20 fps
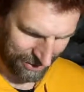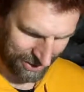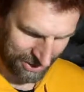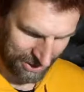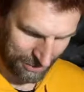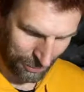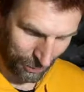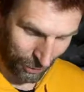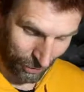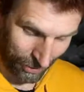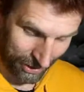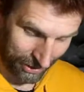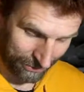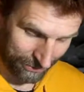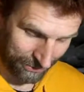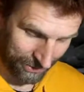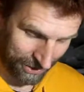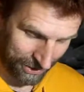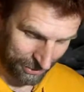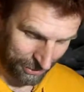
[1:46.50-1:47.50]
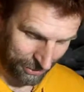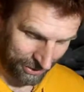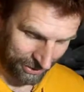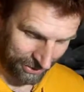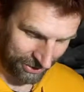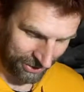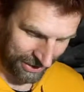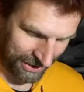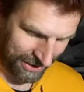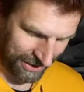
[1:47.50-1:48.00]
which is more Ilford. Oh,
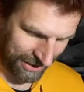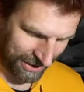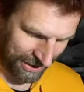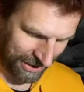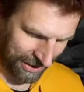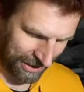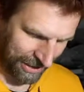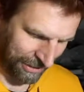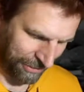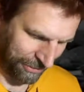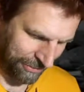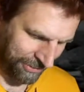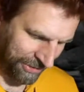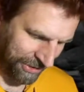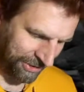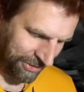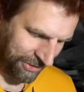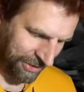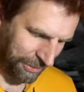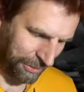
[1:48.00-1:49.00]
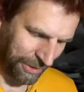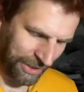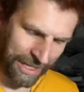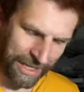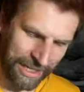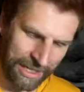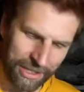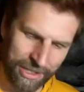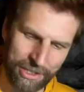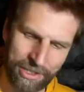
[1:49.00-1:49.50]
it's an Ilford
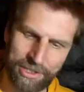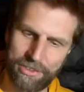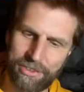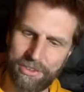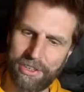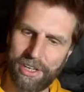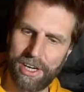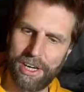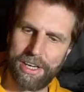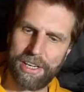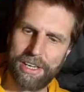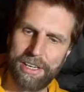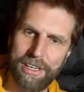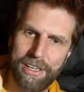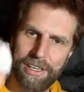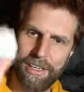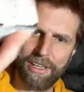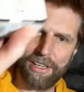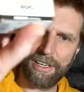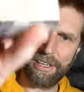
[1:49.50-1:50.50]
double headliner today.